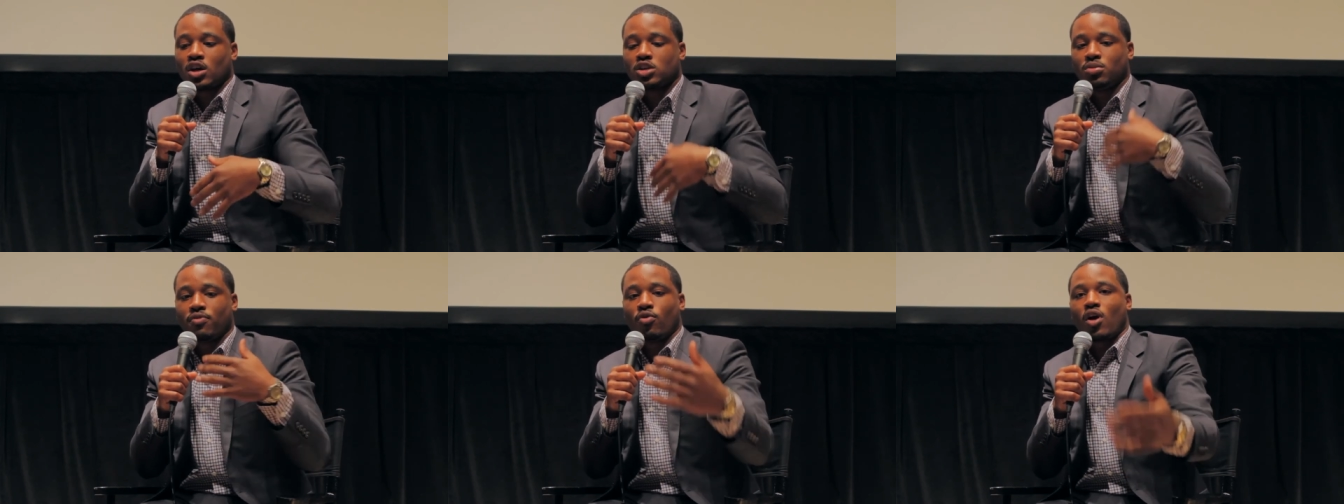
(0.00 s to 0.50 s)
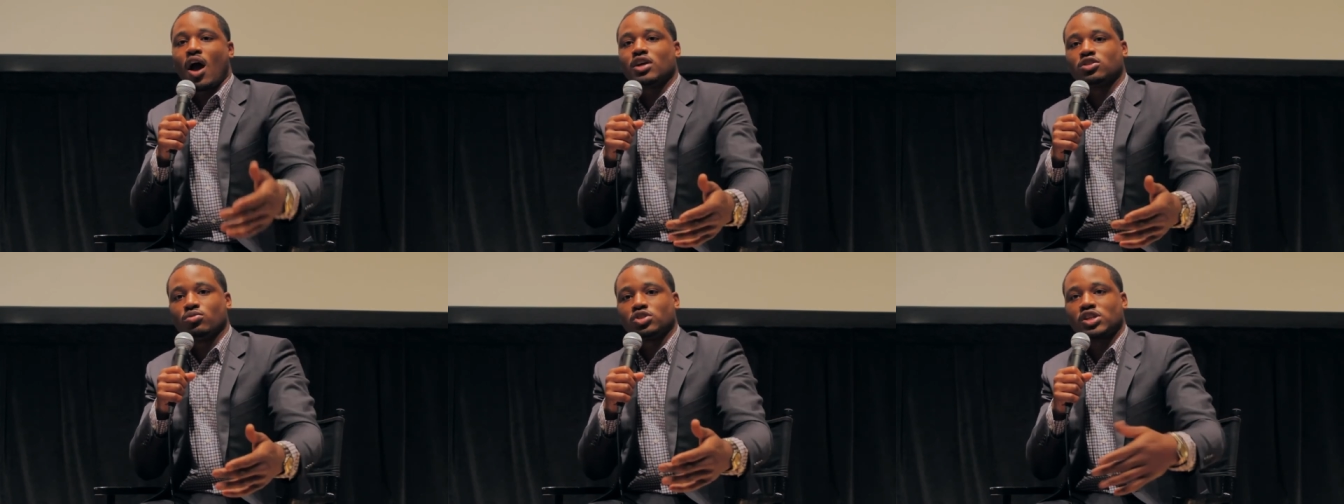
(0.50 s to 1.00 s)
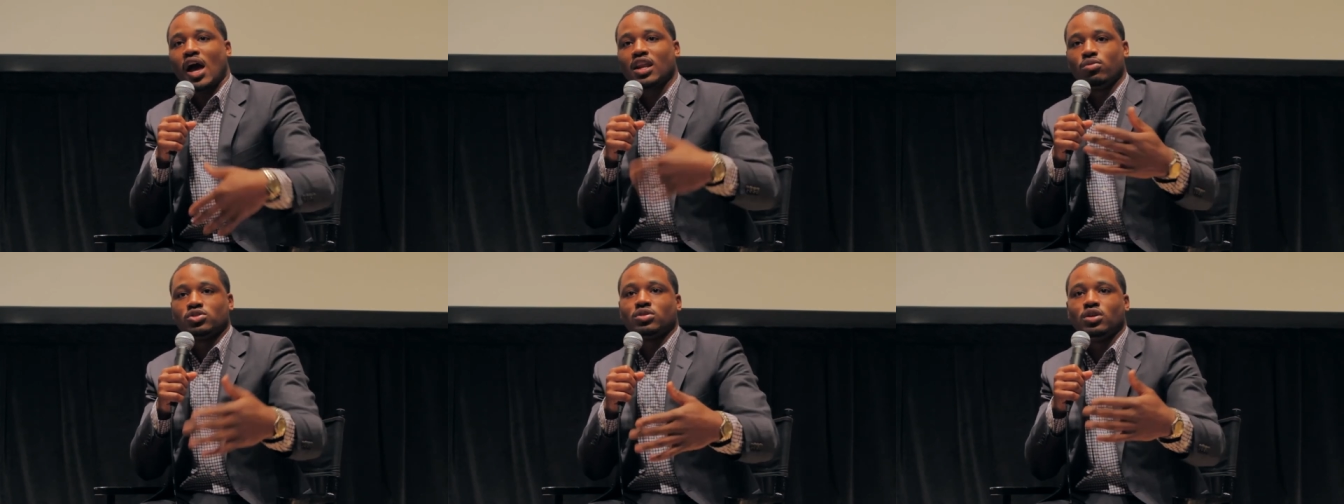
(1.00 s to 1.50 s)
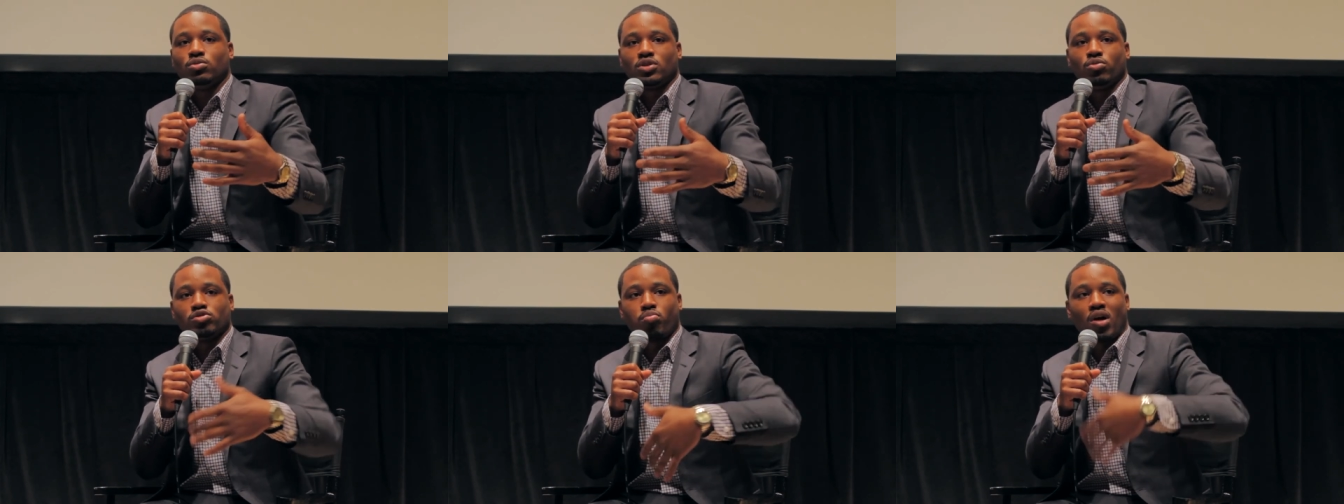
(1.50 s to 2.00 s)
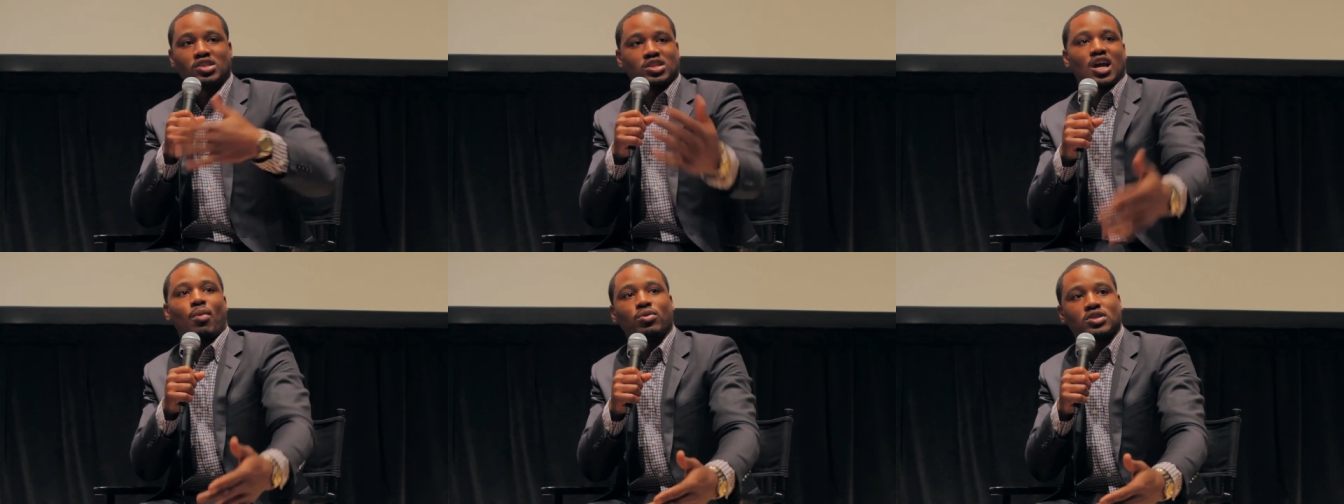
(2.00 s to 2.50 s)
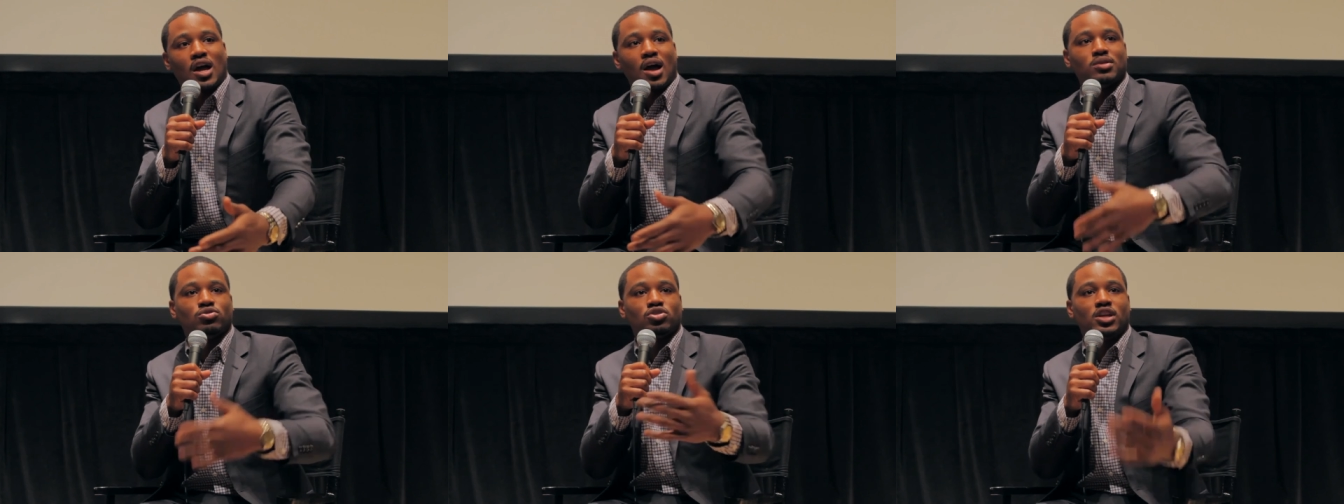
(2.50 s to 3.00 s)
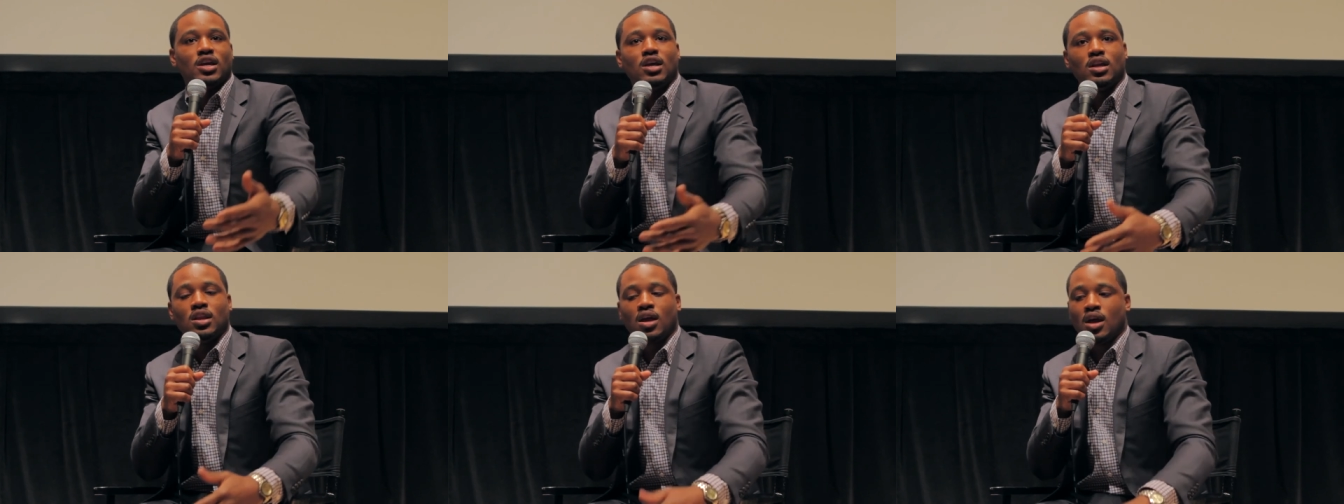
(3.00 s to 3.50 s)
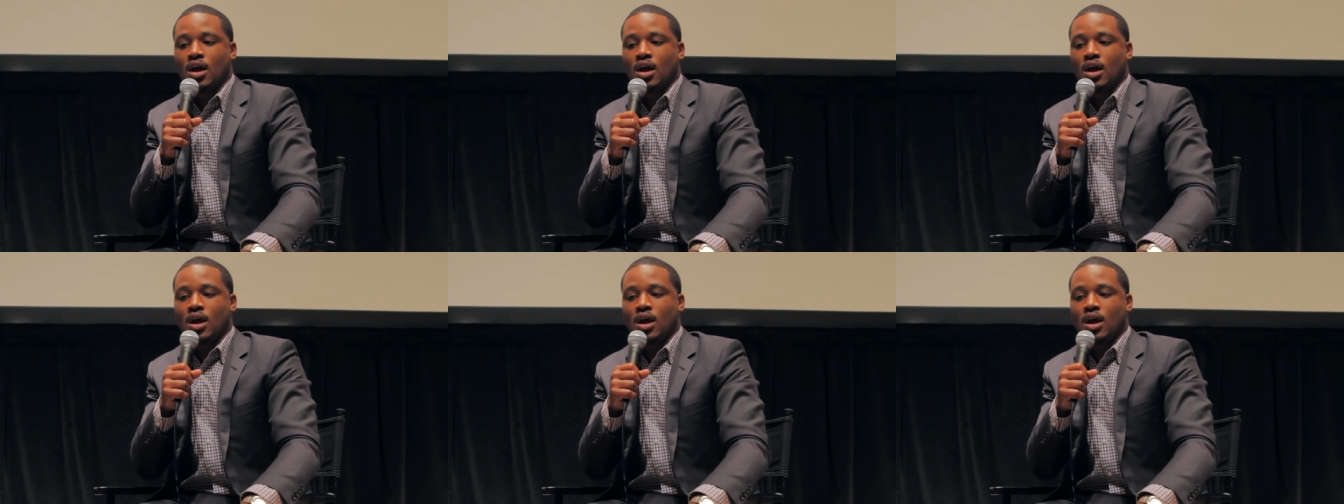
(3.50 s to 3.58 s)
because before Oscar was shot, he was he was he was punched a couple times. He was kneed.